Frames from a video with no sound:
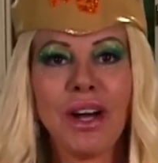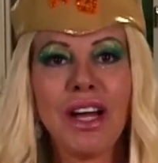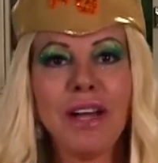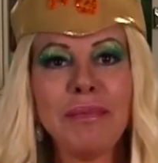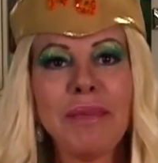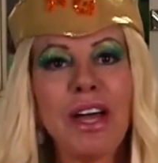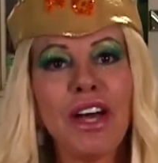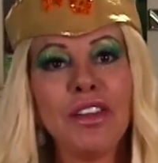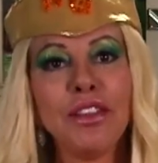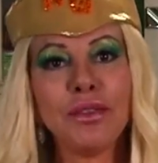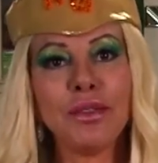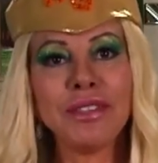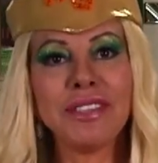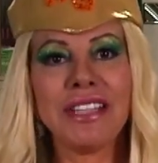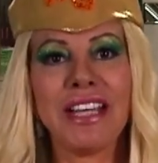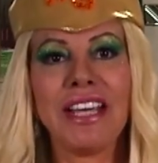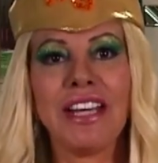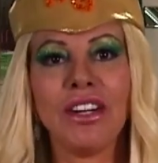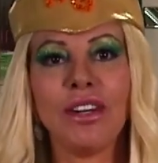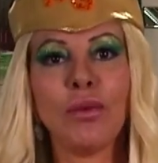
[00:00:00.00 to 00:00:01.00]
I'm Health
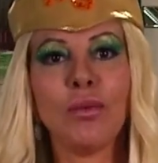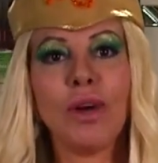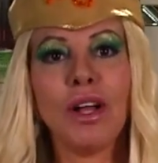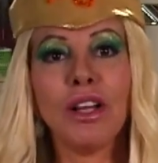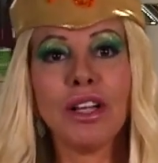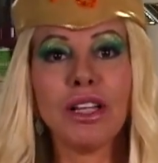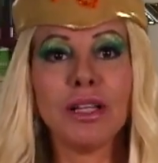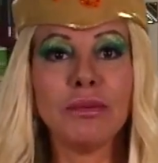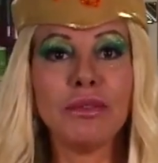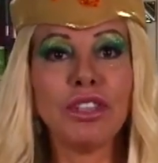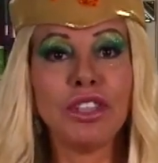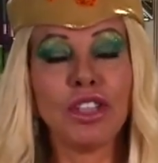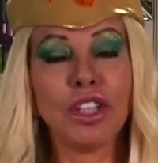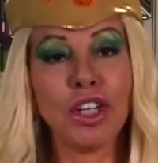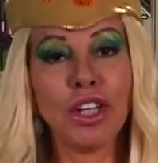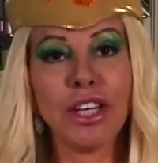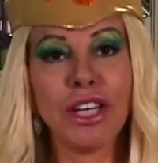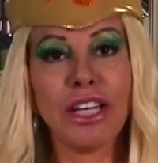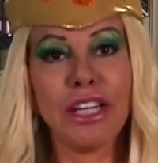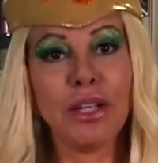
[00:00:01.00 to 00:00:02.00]
Crusader. Welcome to
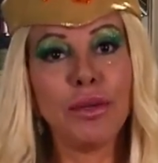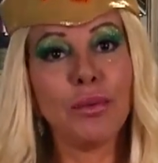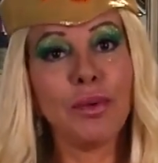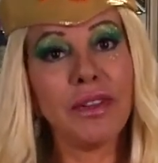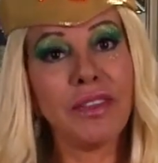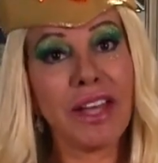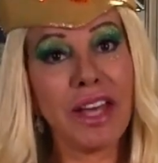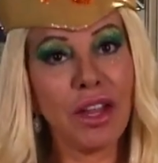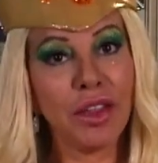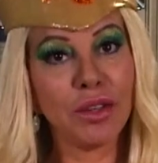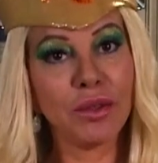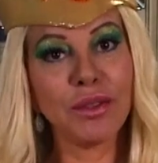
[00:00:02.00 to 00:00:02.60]
Cooking with Health